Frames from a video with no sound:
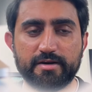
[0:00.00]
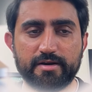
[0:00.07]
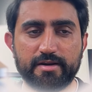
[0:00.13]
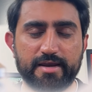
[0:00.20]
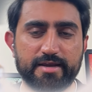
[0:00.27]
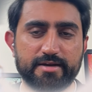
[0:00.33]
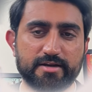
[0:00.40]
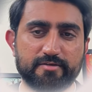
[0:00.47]

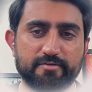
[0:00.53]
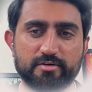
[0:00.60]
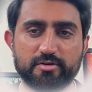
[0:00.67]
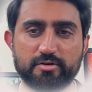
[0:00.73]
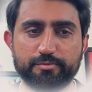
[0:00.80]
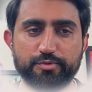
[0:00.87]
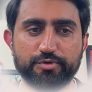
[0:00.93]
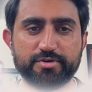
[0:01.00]
are at our
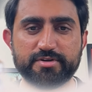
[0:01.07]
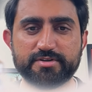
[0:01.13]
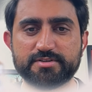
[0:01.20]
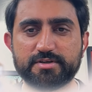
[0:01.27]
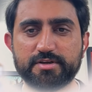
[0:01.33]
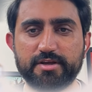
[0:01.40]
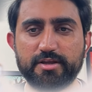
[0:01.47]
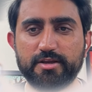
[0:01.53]
computer
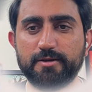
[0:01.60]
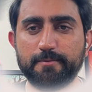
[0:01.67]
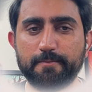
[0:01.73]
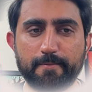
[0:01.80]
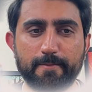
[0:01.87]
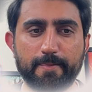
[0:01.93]
screen,